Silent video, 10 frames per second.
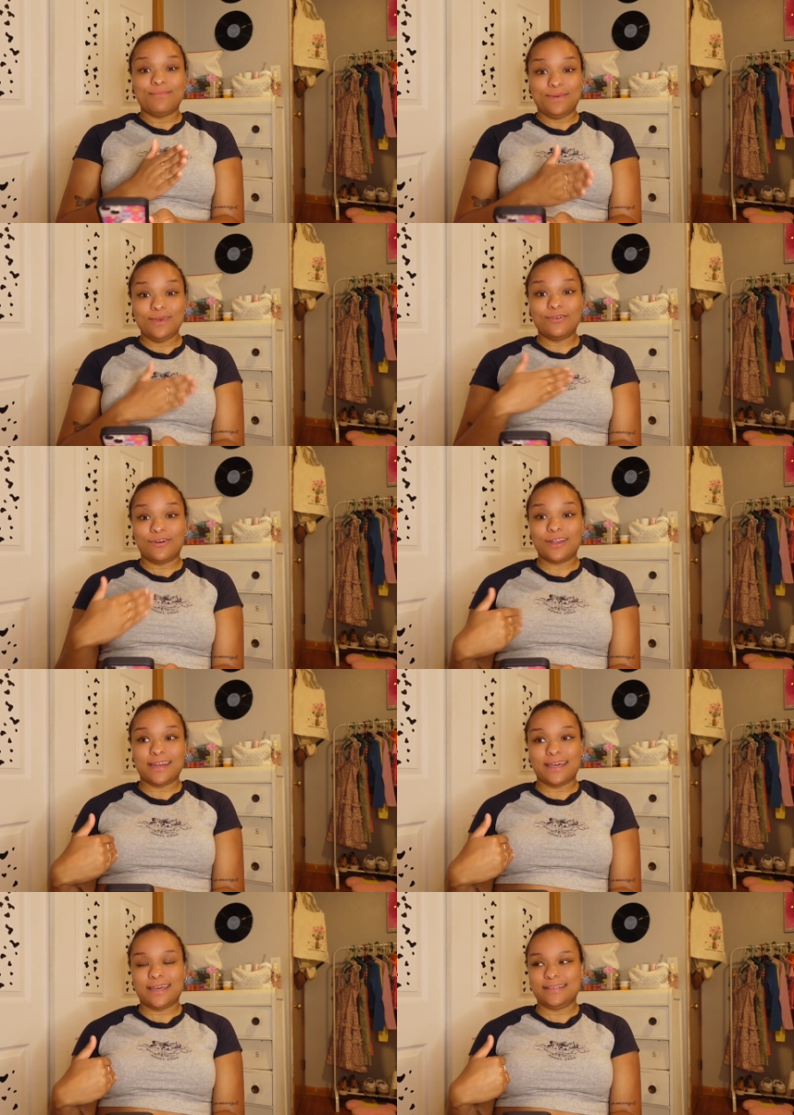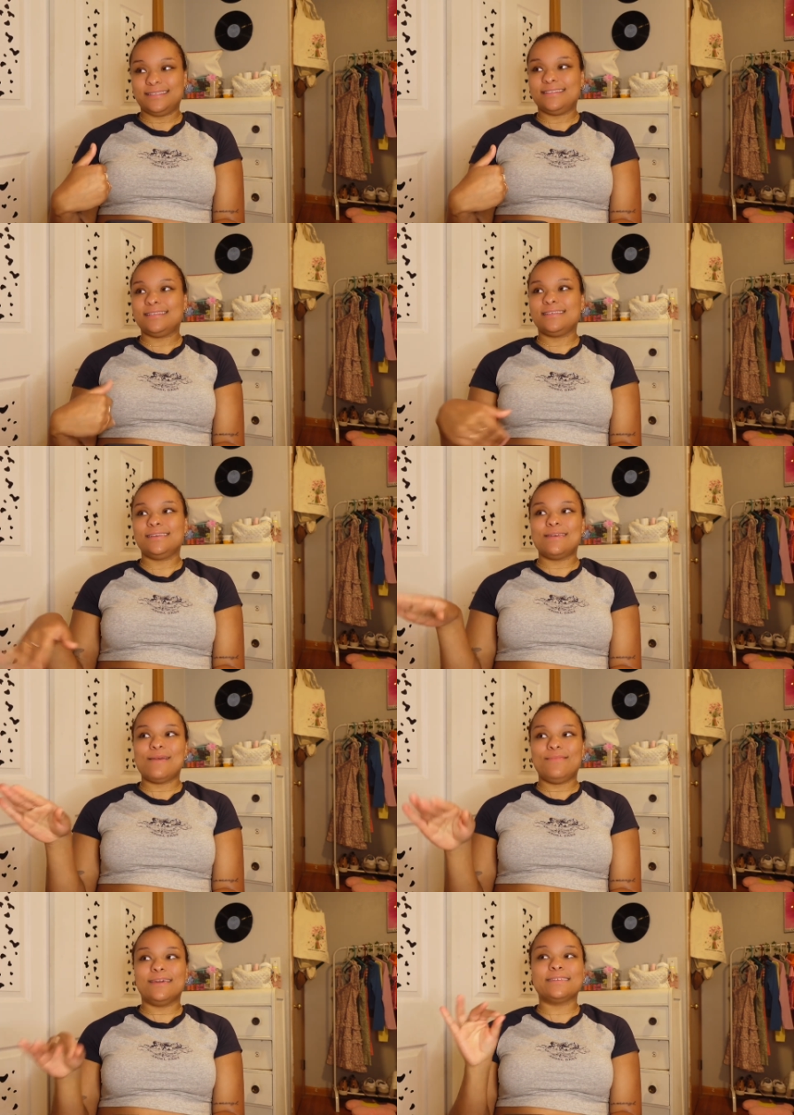be organized
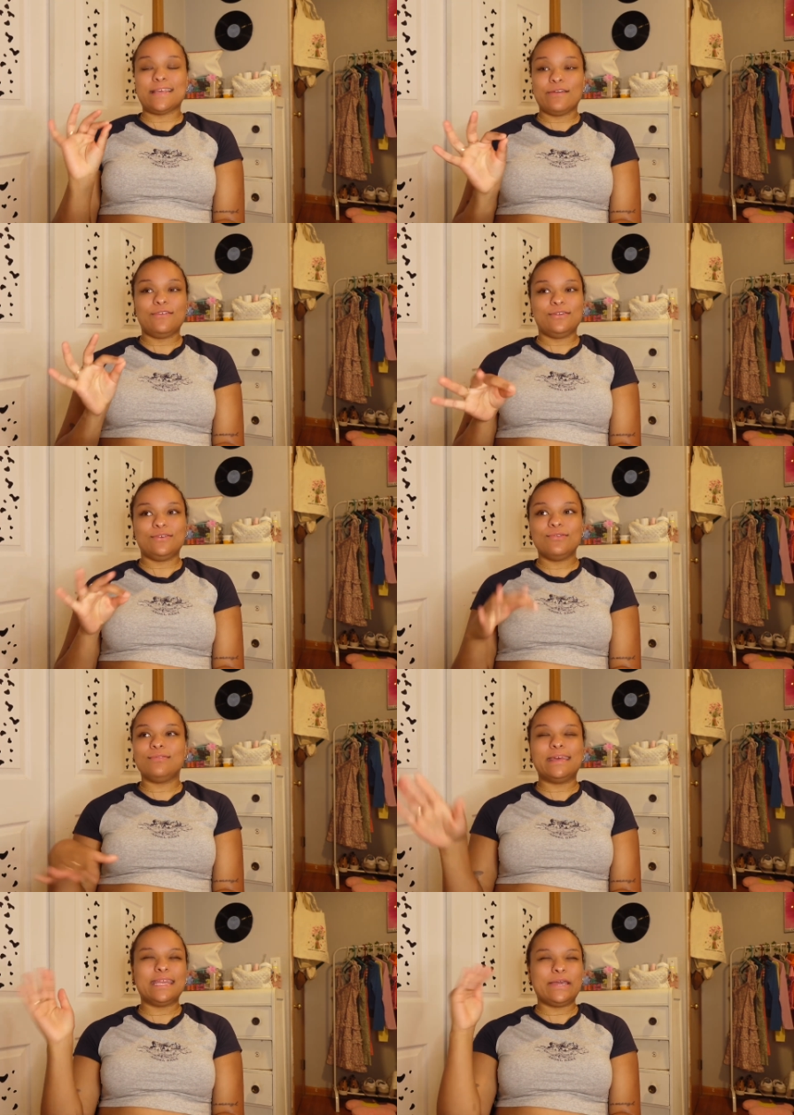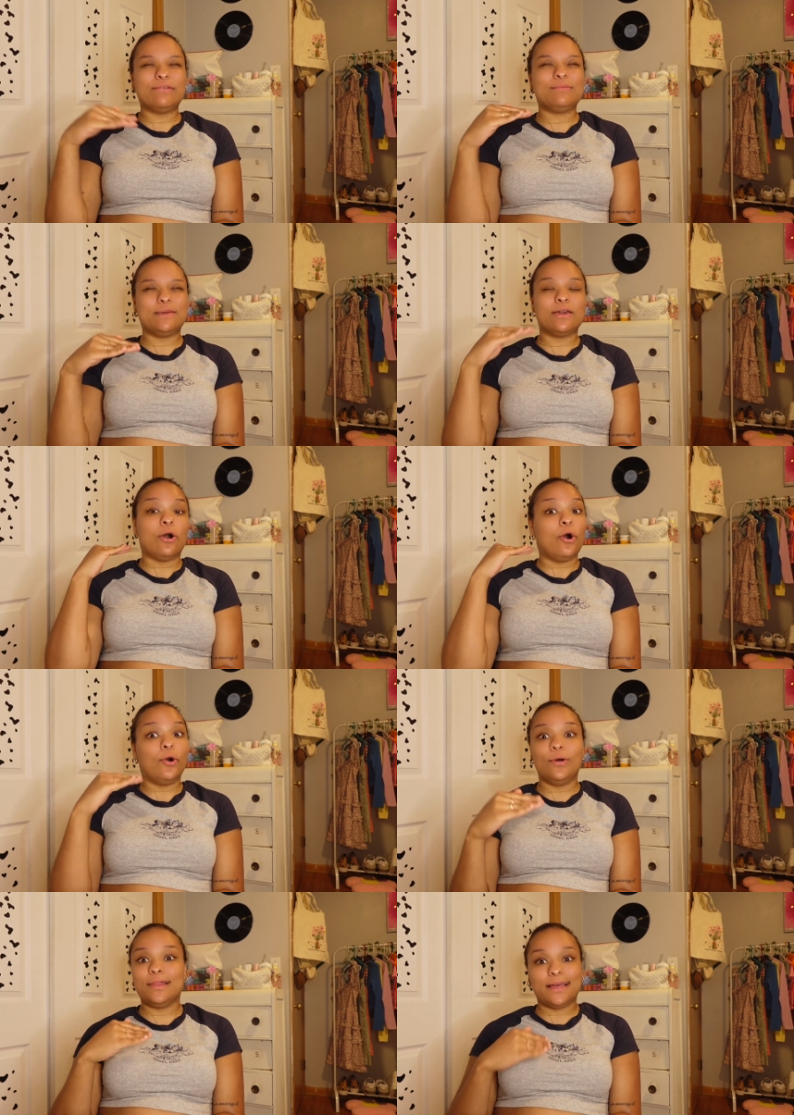because if you do, then it would be a
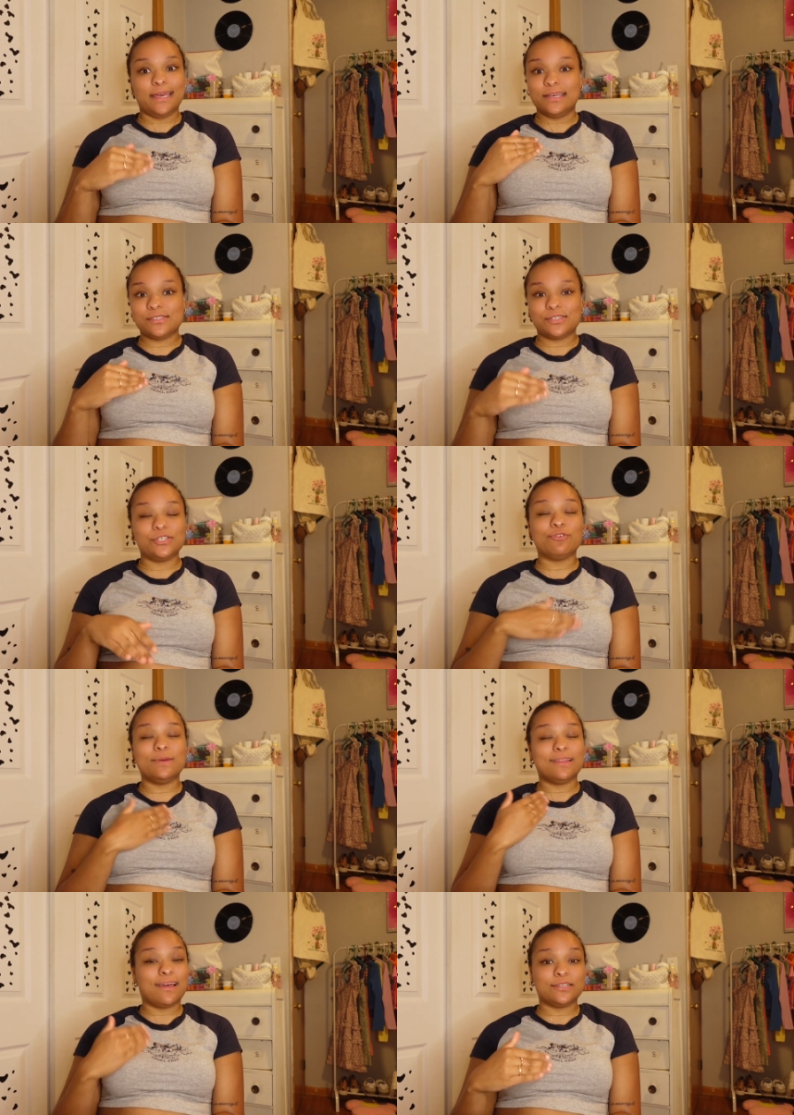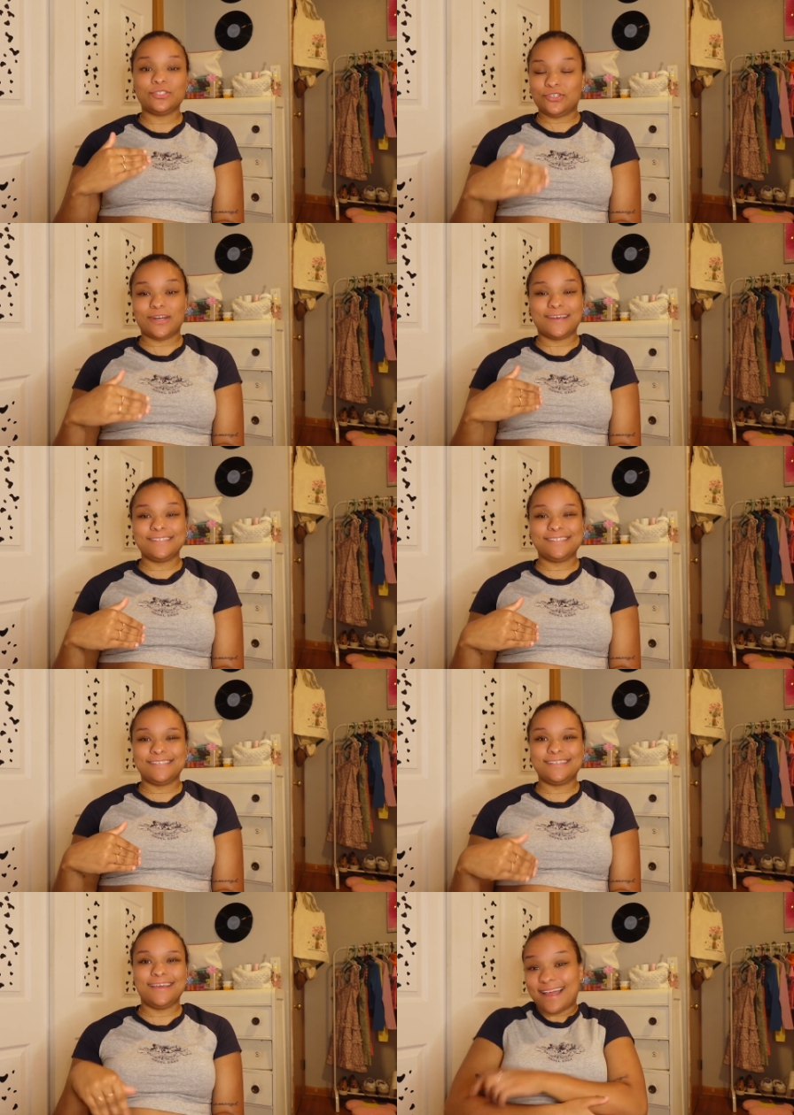whole lot easier. You'll be less
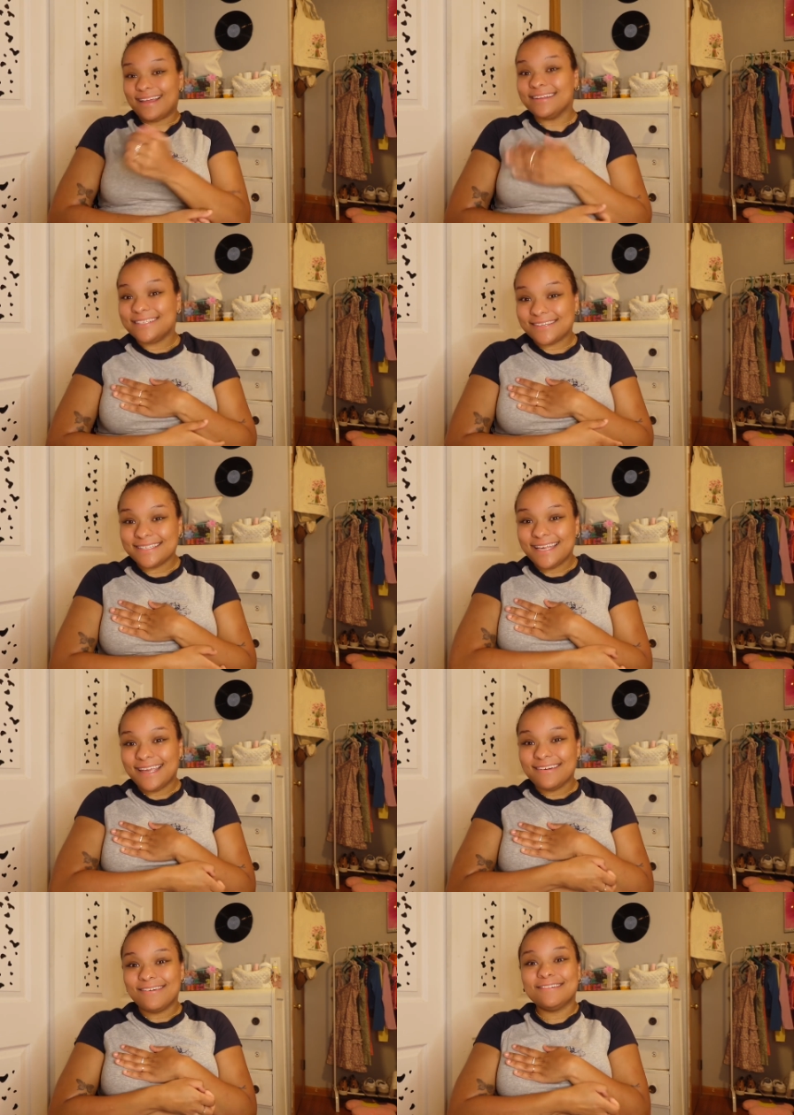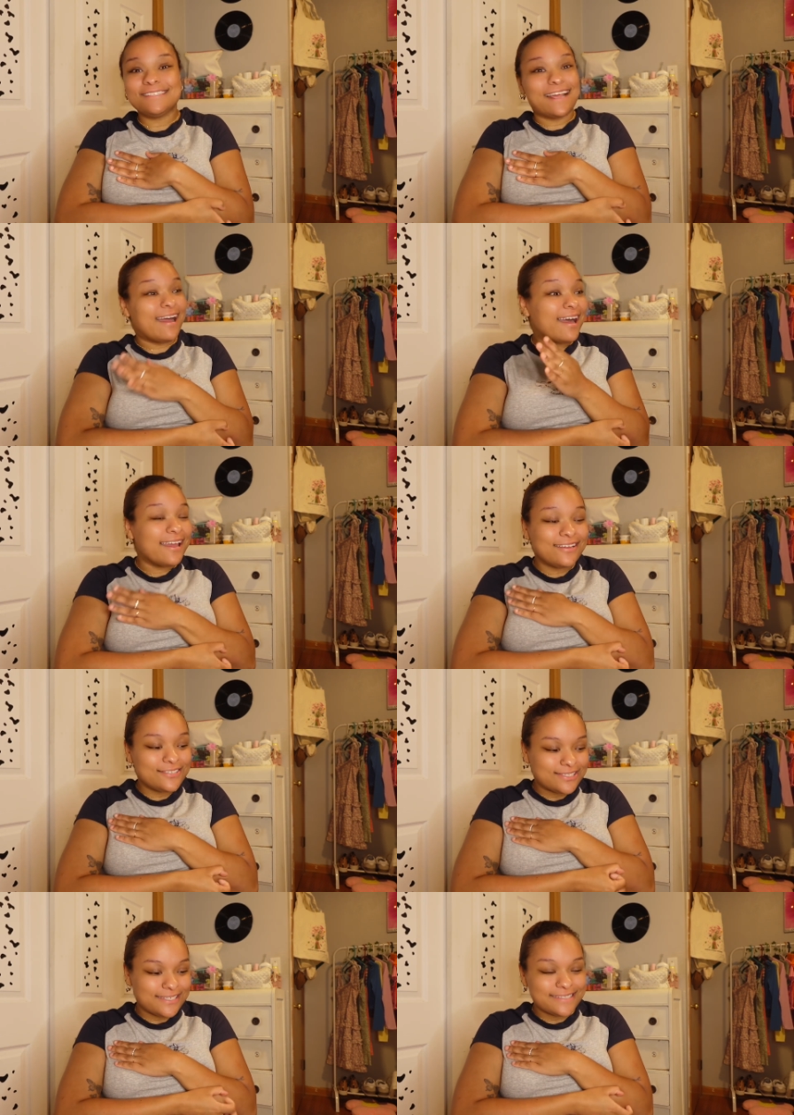stressed. I enjoy taking notes. I
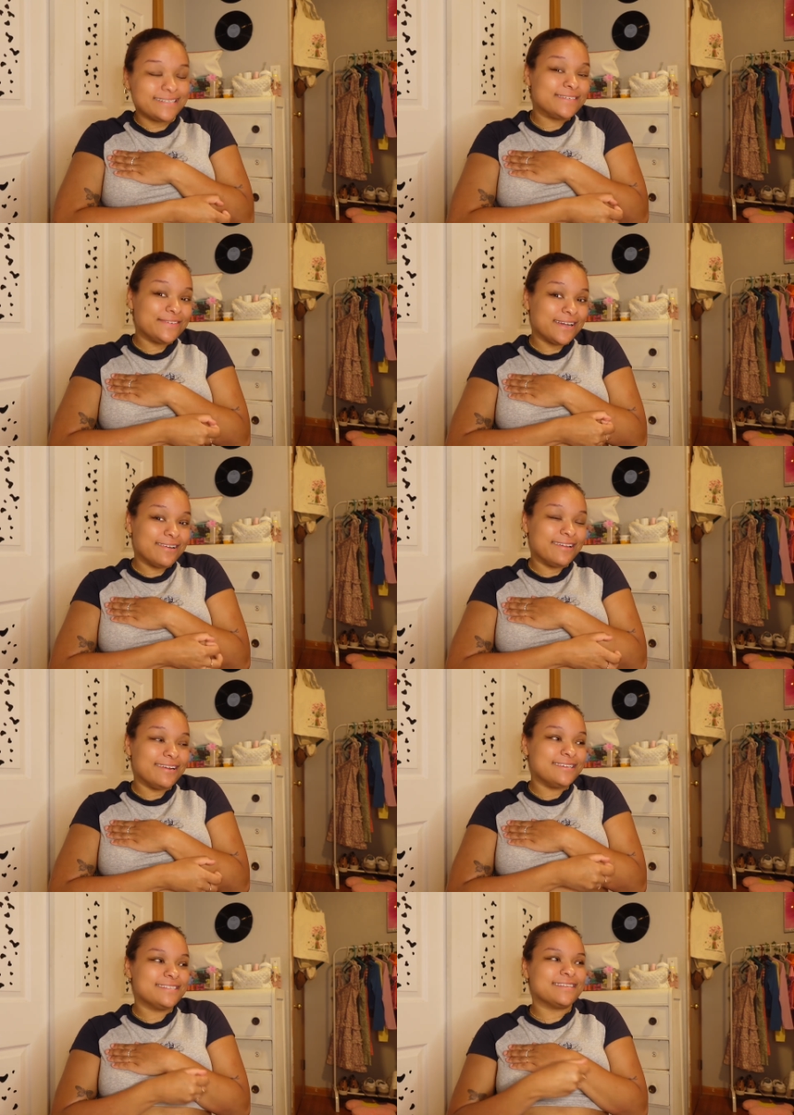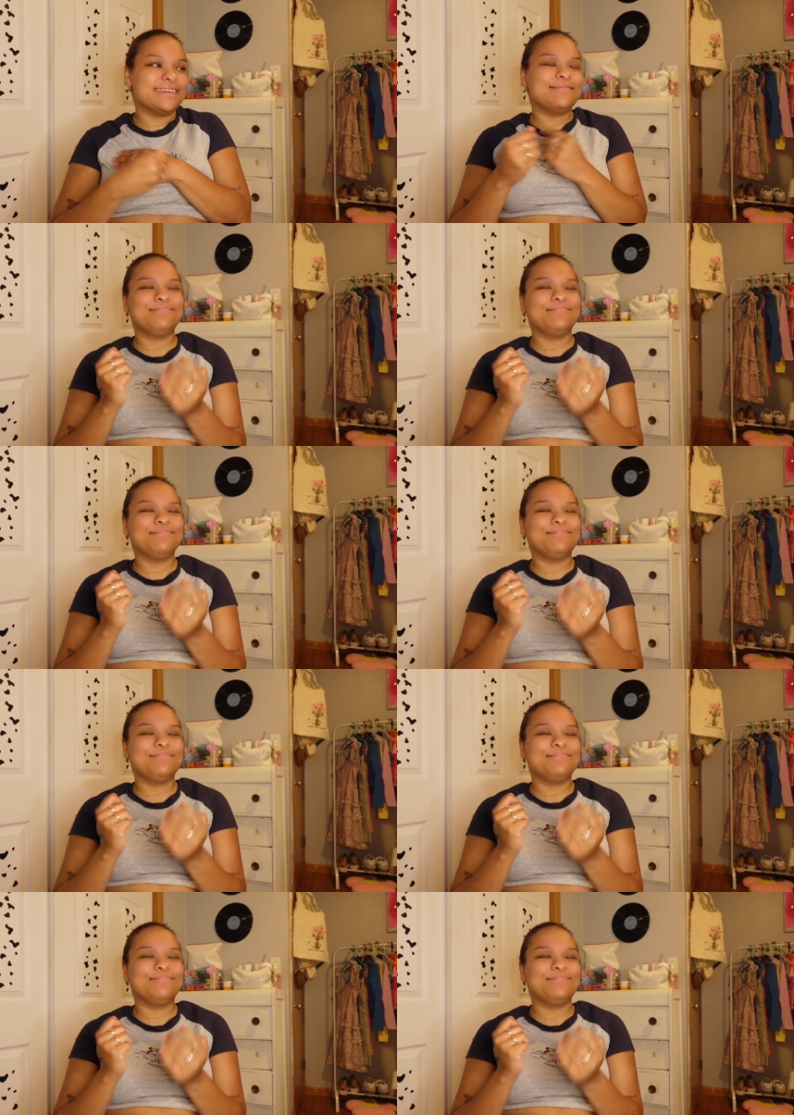enjoy using different colors.